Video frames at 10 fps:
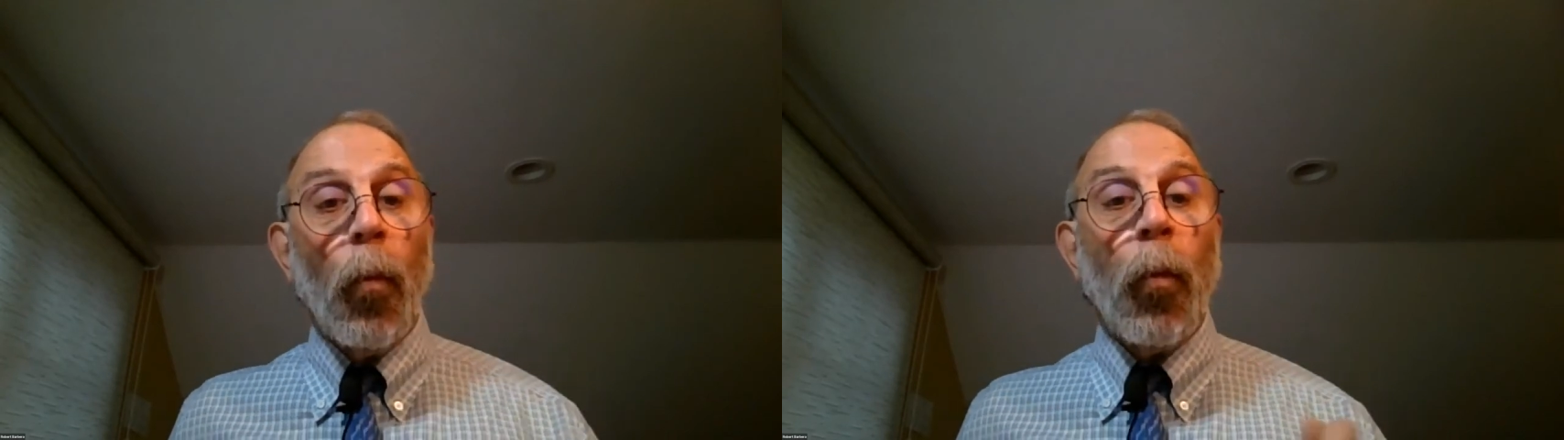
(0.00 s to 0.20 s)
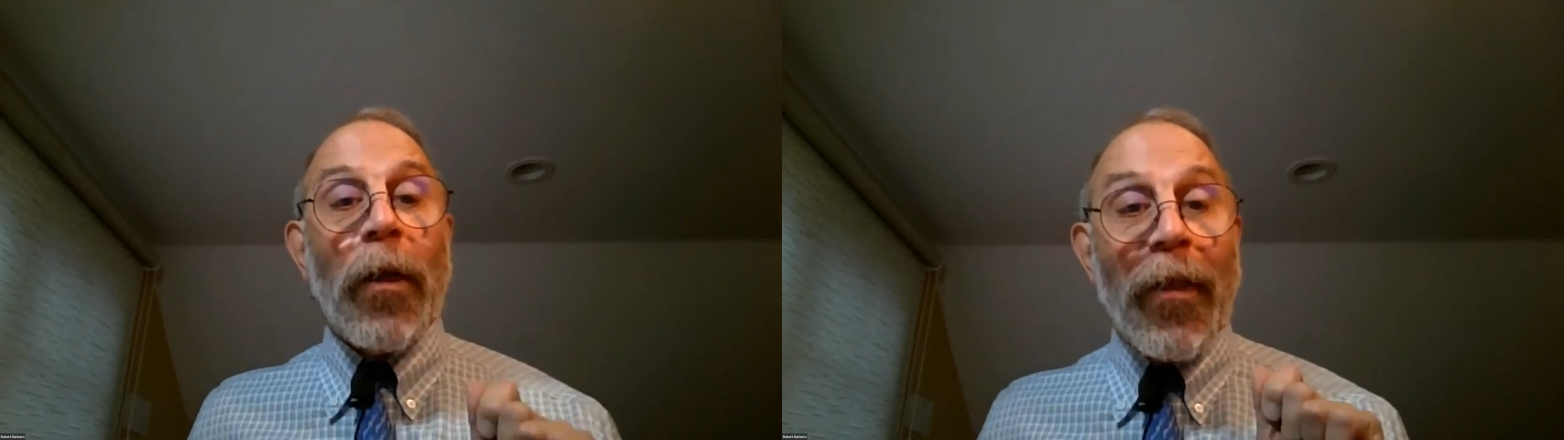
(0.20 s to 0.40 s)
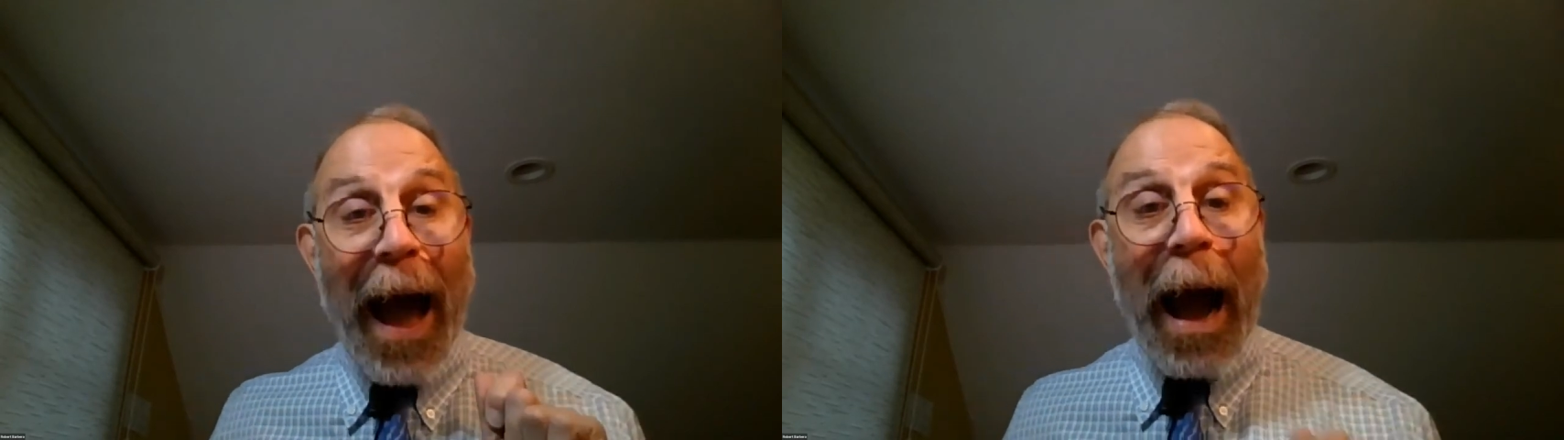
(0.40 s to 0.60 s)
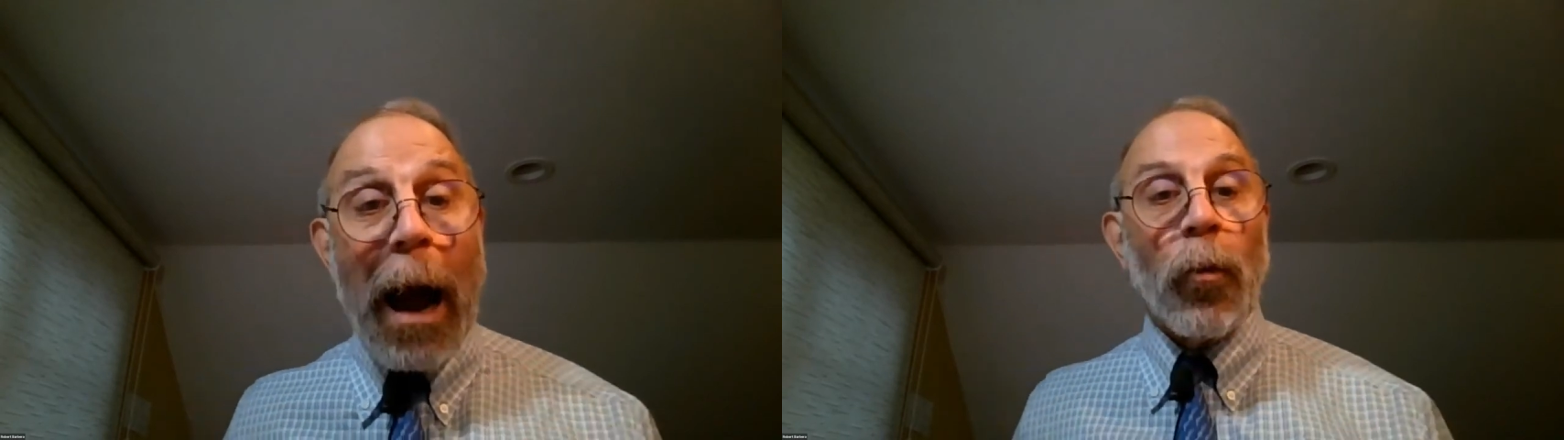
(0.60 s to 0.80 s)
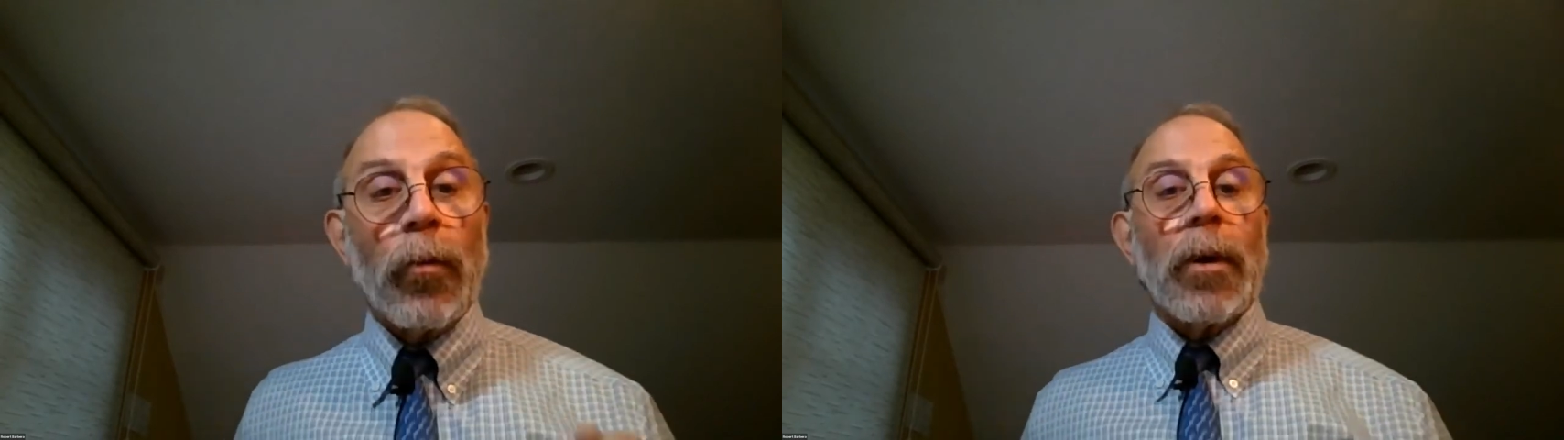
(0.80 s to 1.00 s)

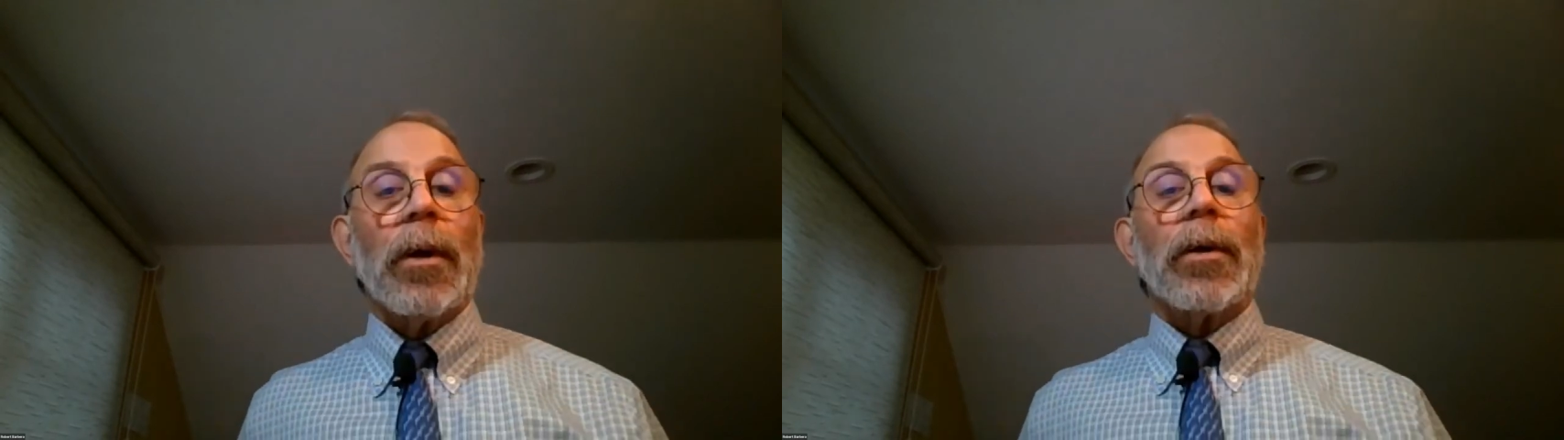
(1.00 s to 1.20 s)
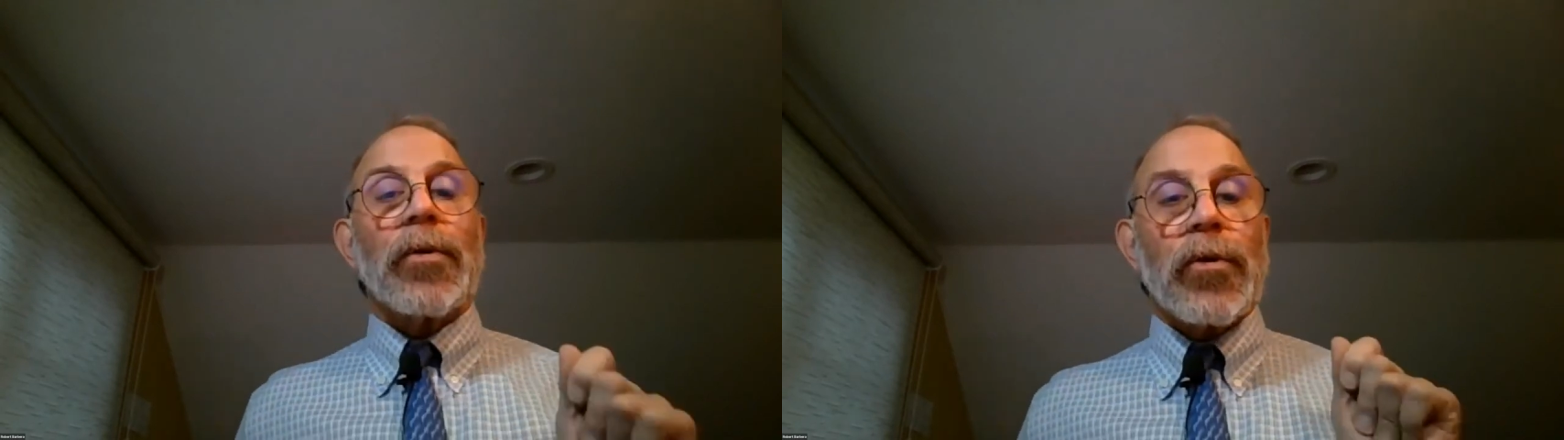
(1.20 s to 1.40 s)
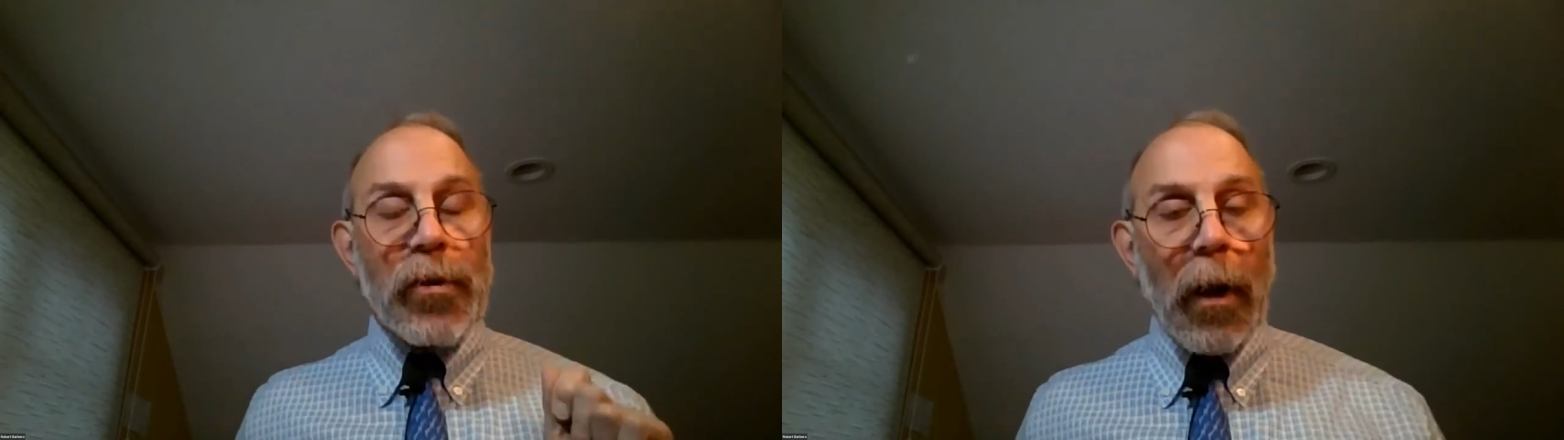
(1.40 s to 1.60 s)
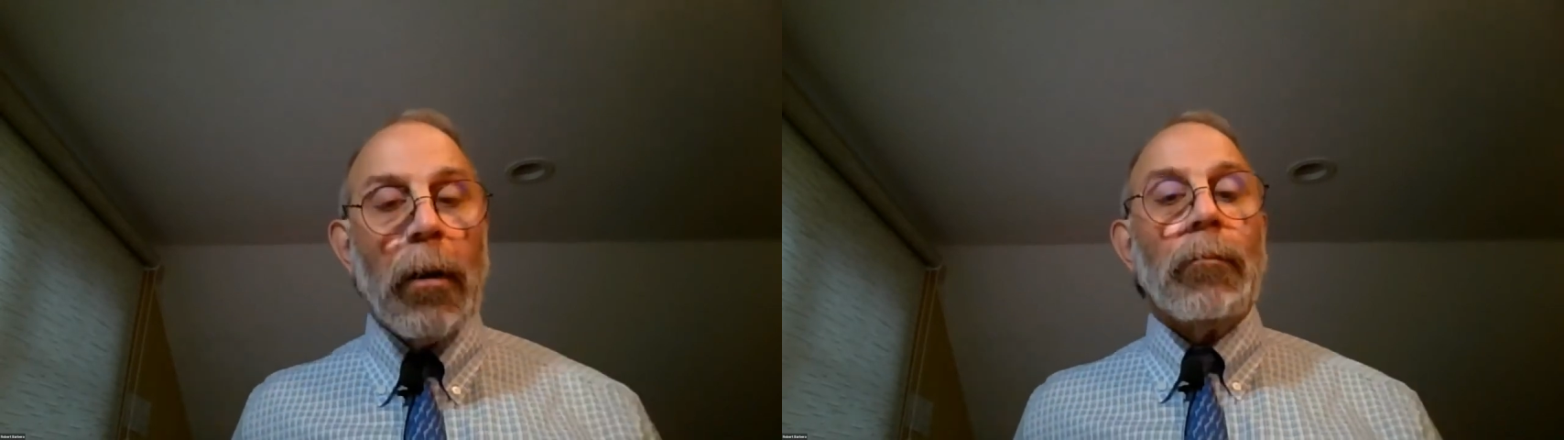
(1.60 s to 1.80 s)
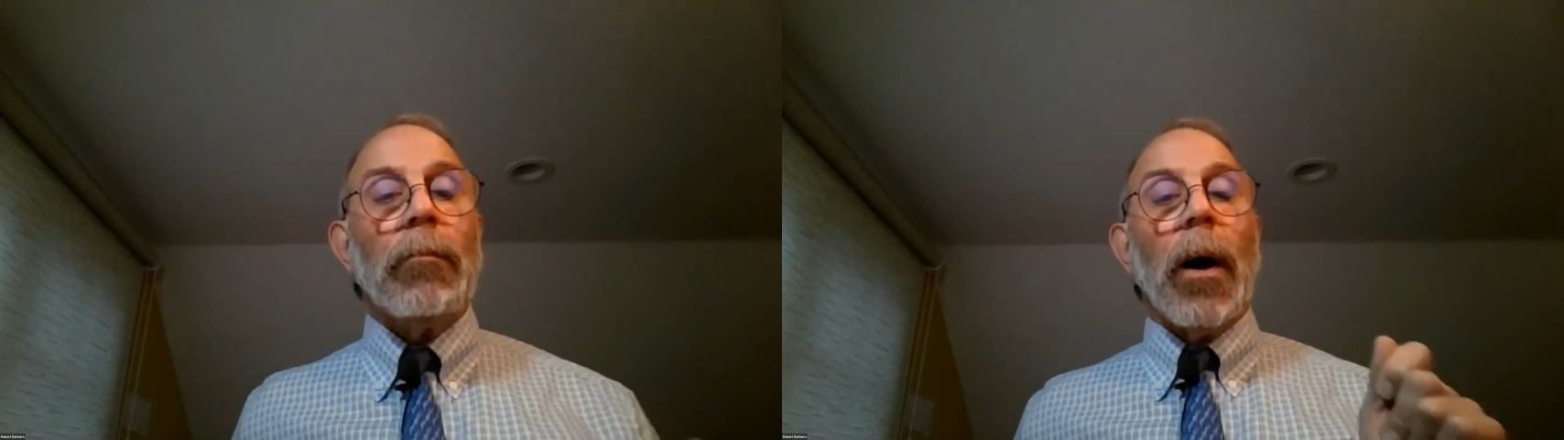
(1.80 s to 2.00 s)
without
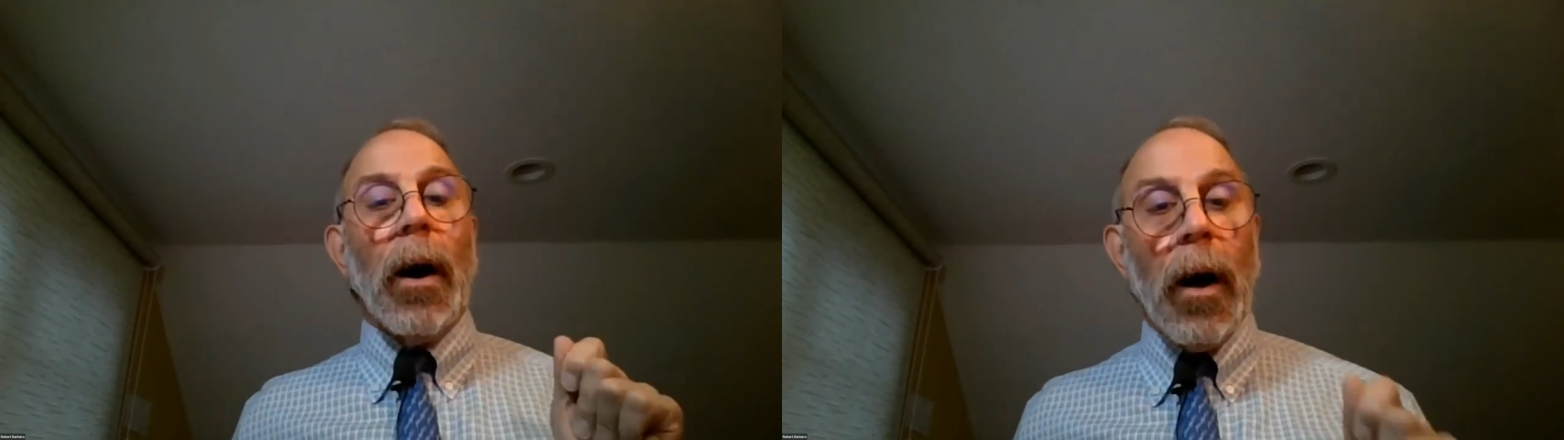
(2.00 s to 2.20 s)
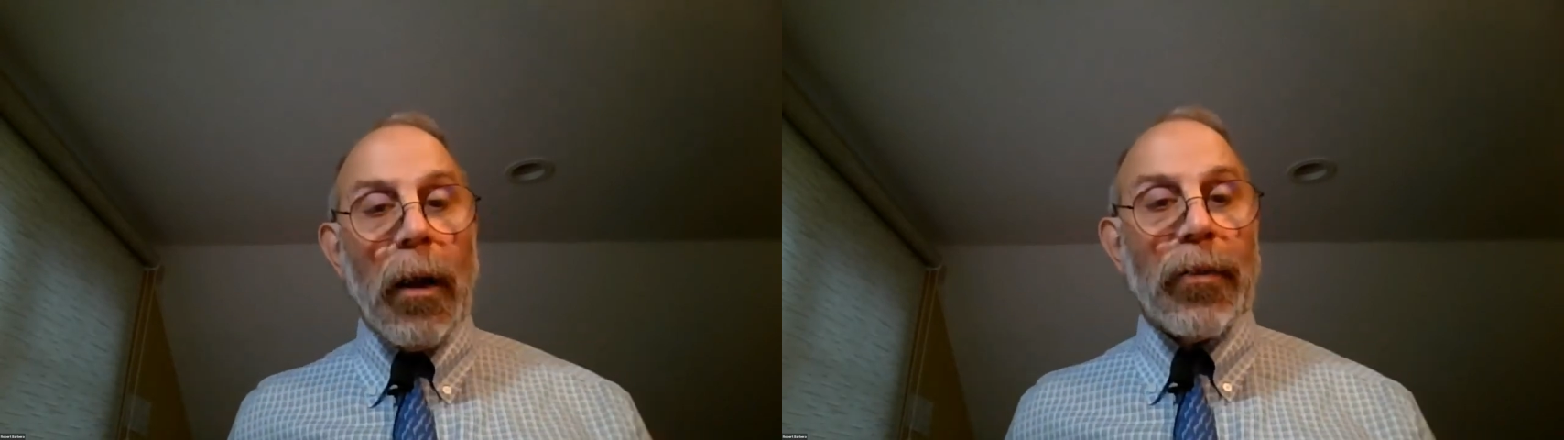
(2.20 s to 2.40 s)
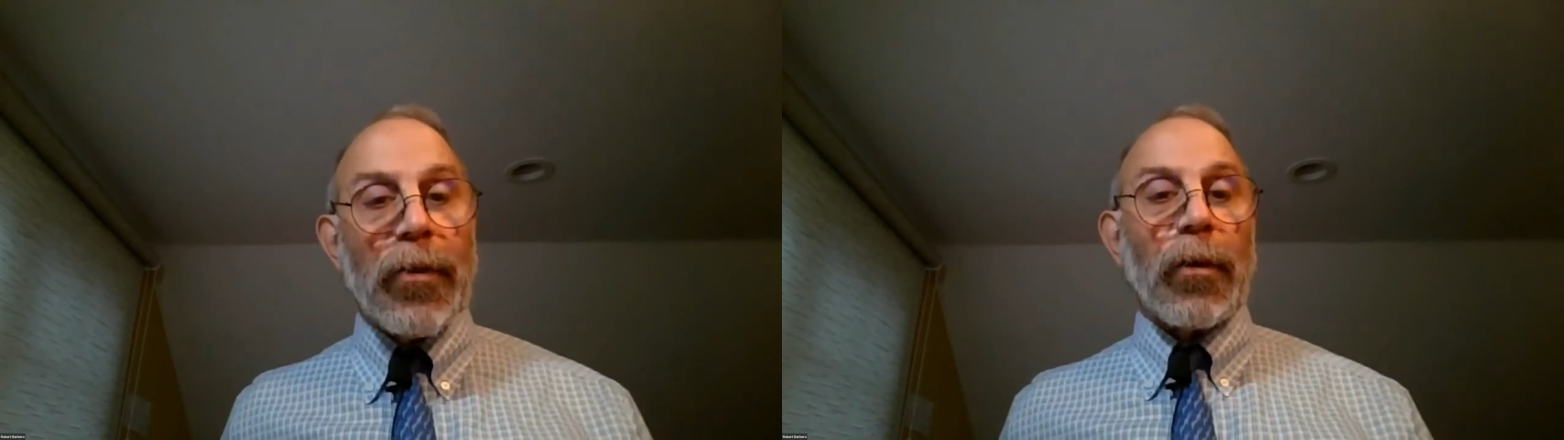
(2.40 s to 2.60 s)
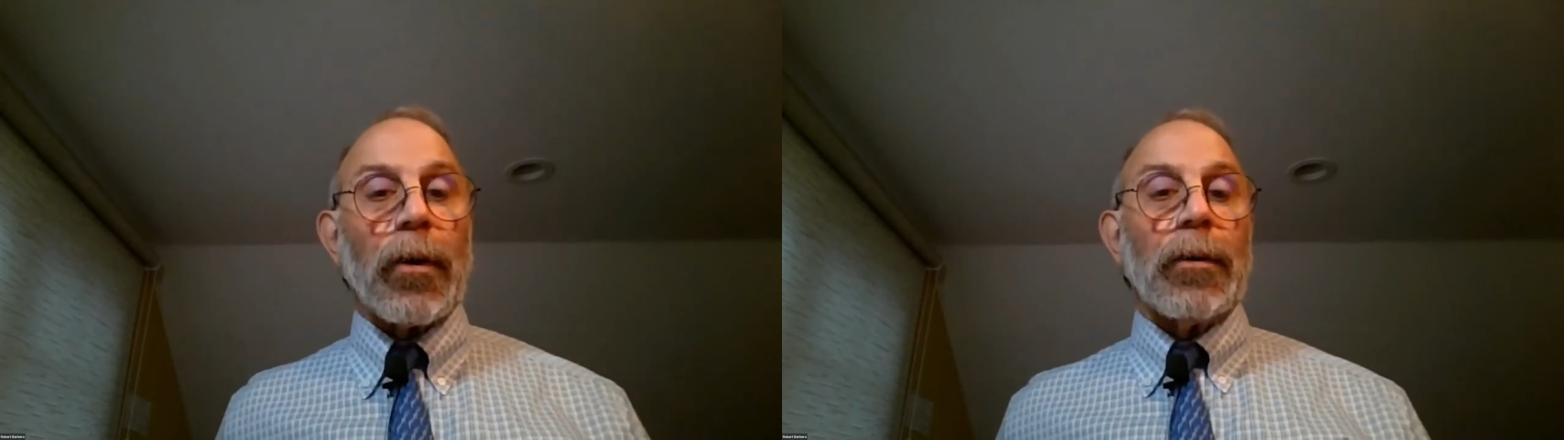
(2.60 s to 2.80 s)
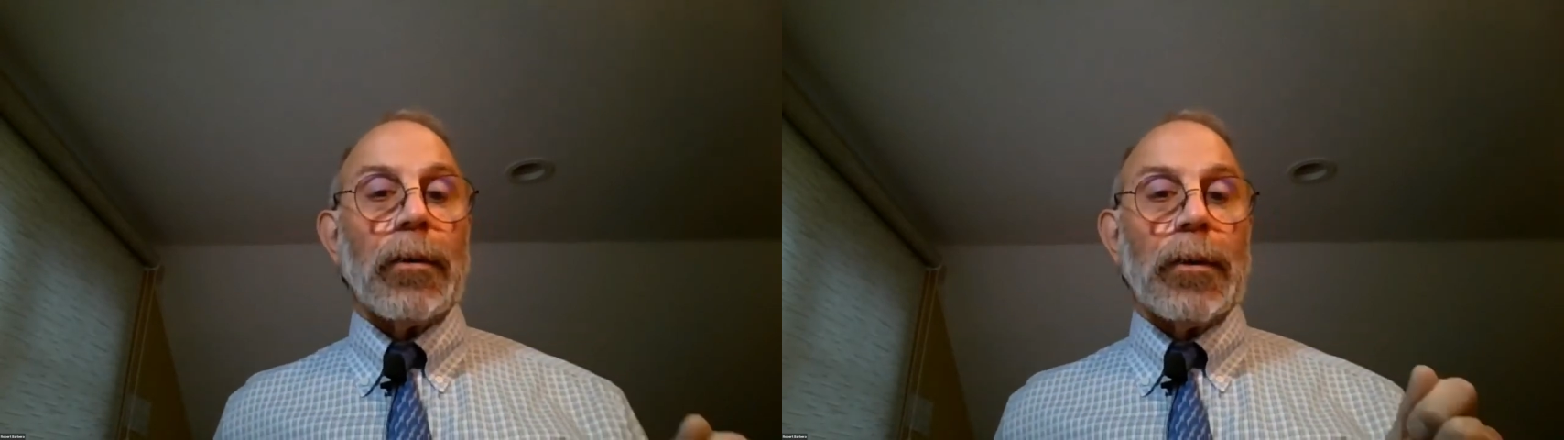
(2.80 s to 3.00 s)
some other